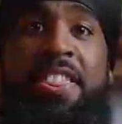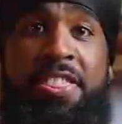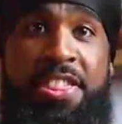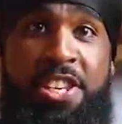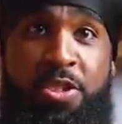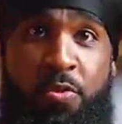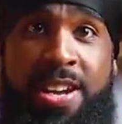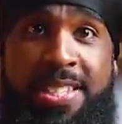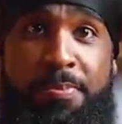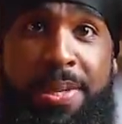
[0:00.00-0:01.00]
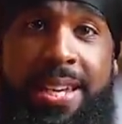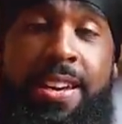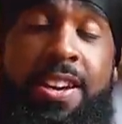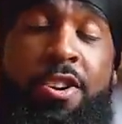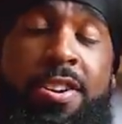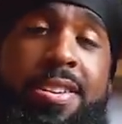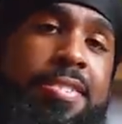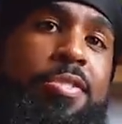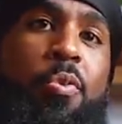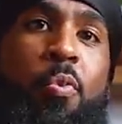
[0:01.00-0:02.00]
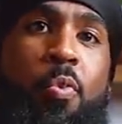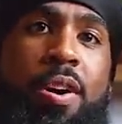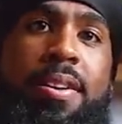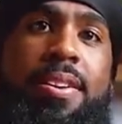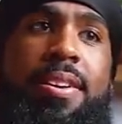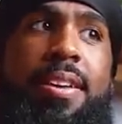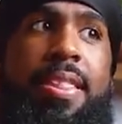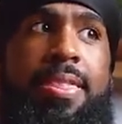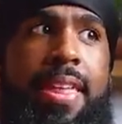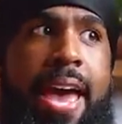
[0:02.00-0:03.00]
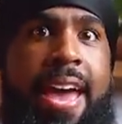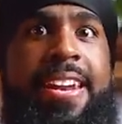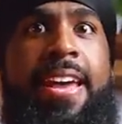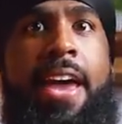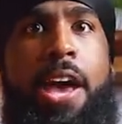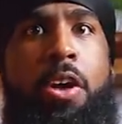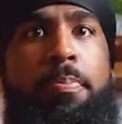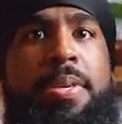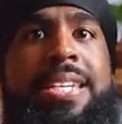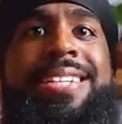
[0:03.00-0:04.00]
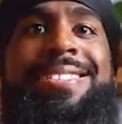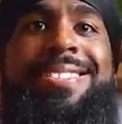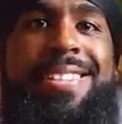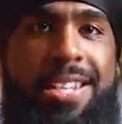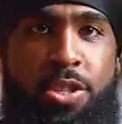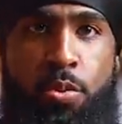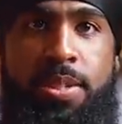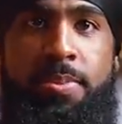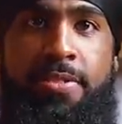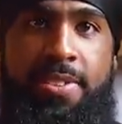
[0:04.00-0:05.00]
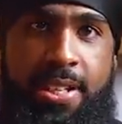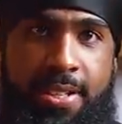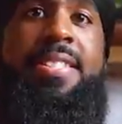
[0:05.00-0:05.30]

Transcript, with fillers: this recipe here is the one that helped me continue to be vegan.